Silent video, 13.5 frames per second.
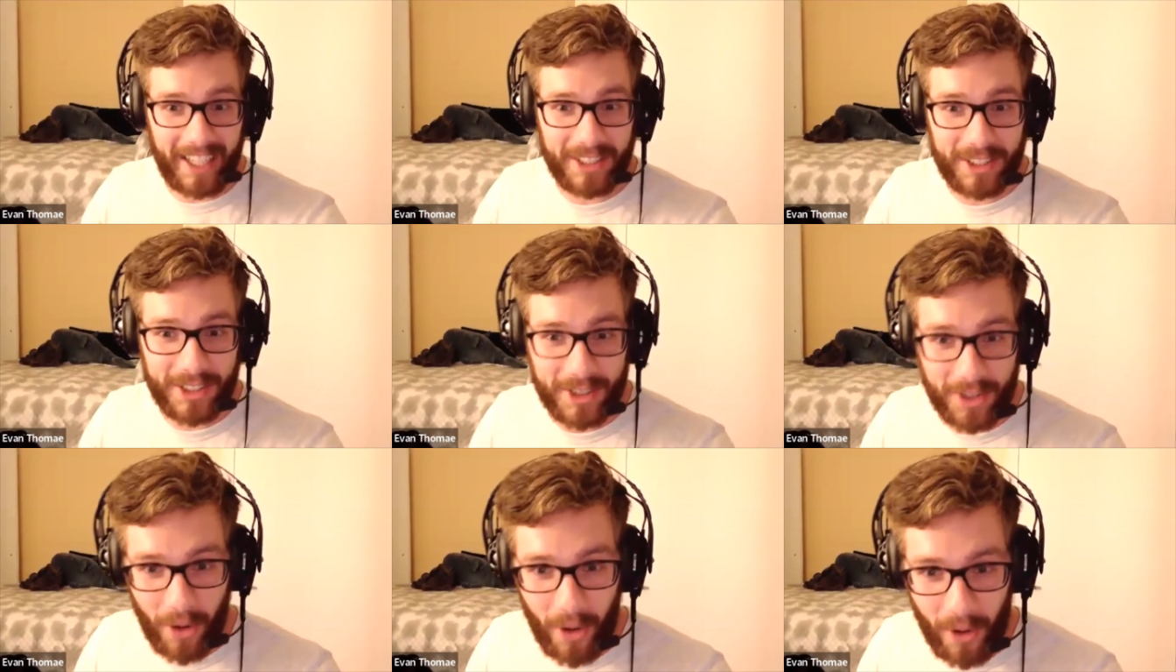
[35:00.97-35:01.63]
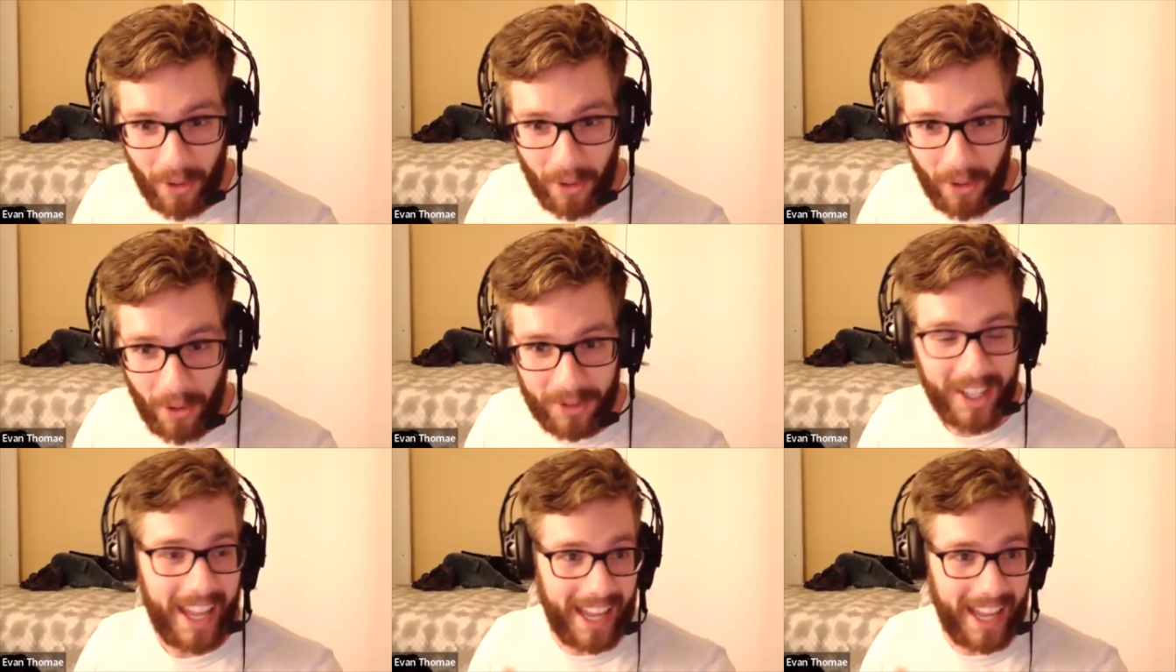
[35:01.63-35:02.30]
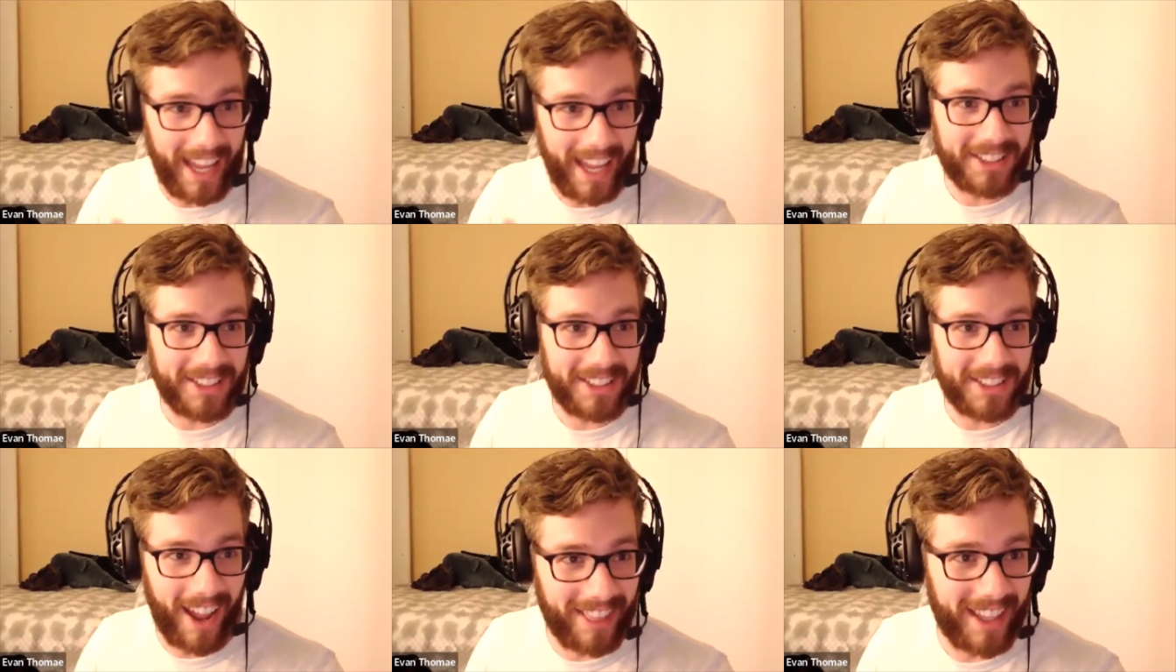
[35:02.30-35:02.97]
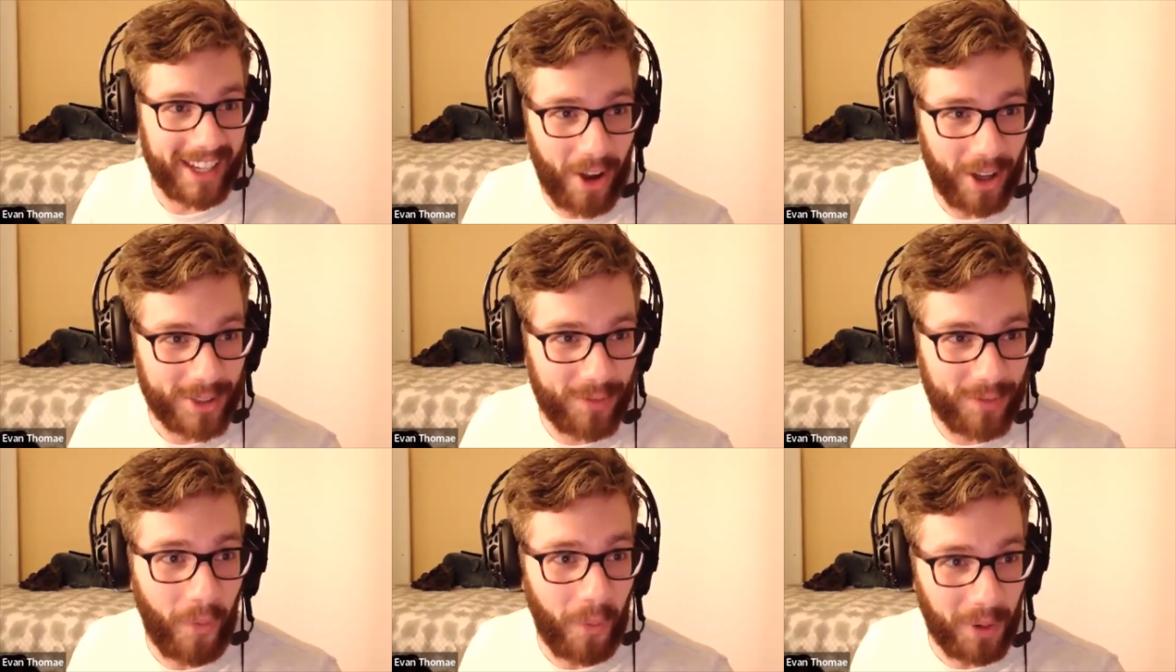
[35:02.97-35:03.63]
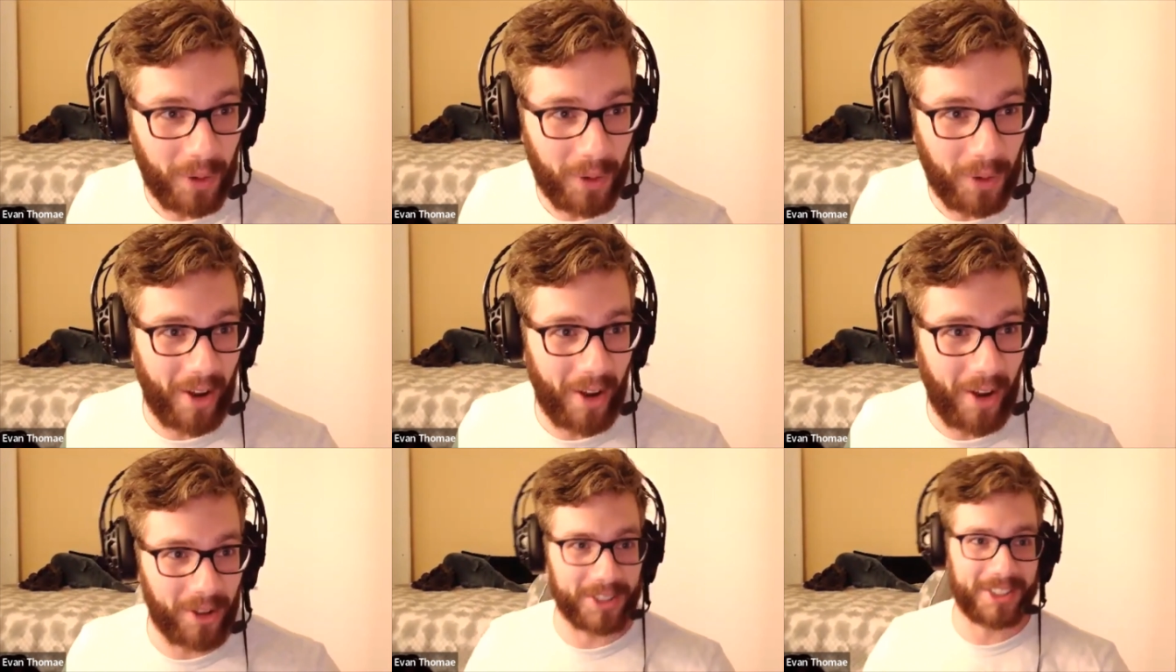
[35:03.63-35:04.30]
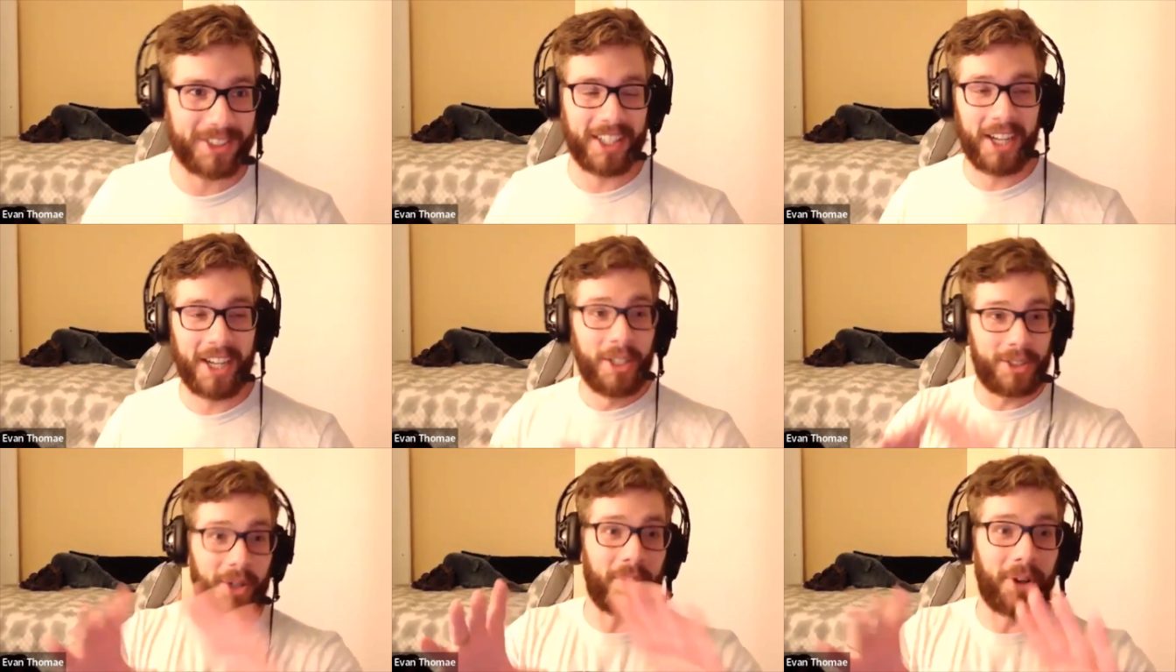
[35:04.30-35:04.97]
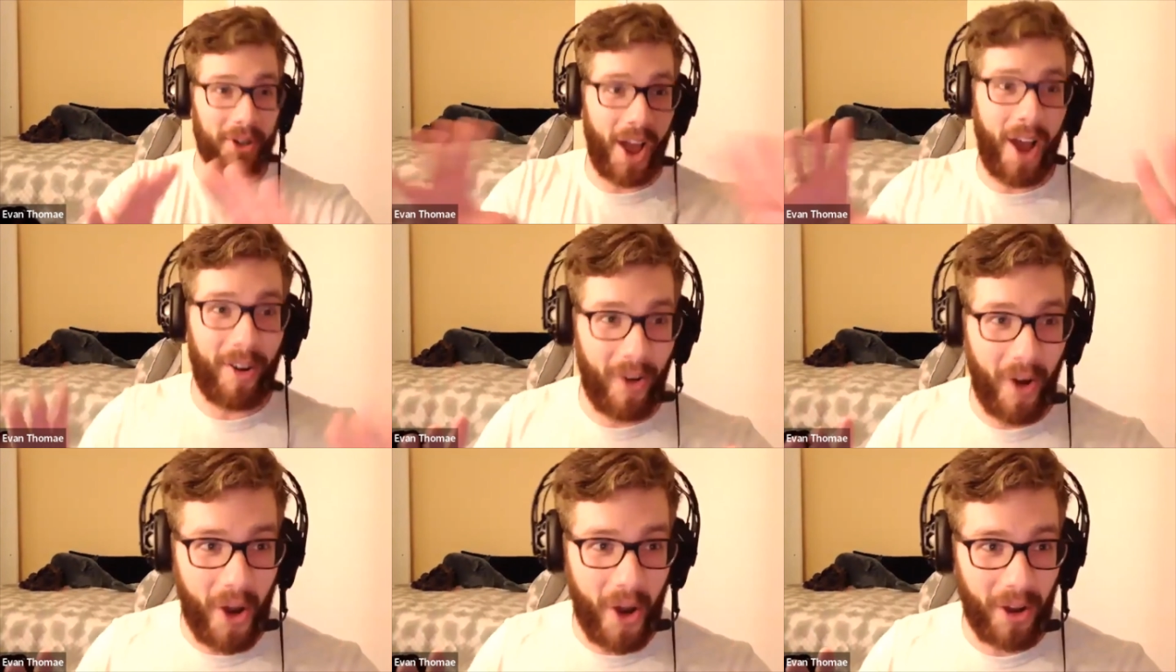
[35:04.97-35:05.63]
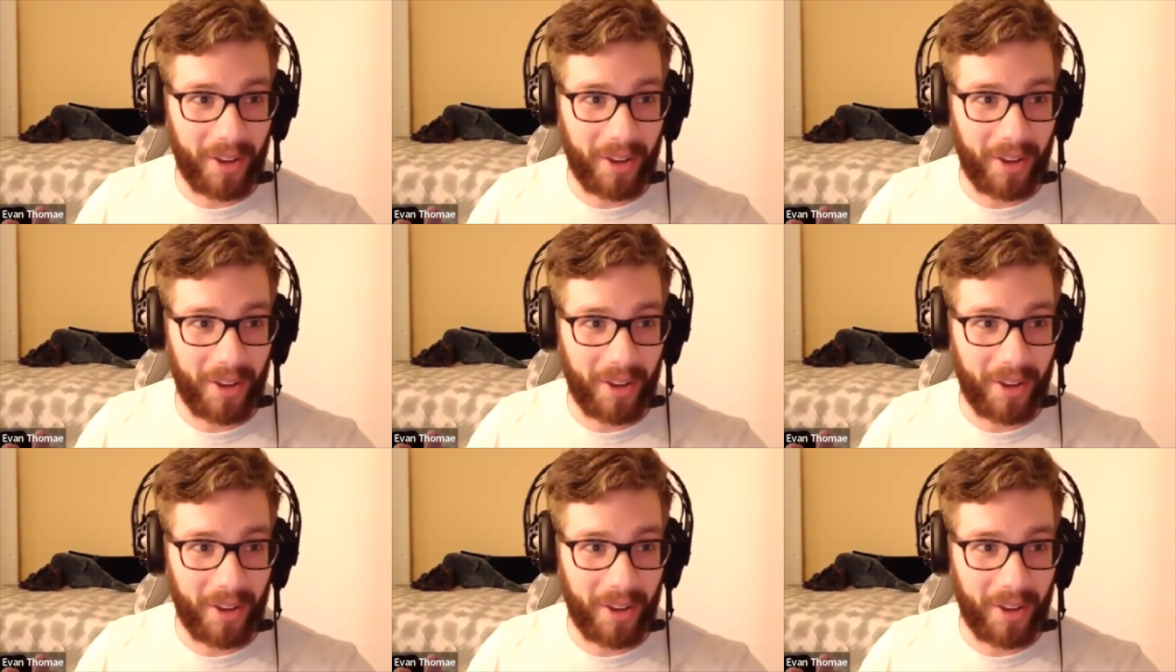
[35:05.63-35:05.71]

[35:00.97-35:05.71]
installed inside that costs $40. So you're not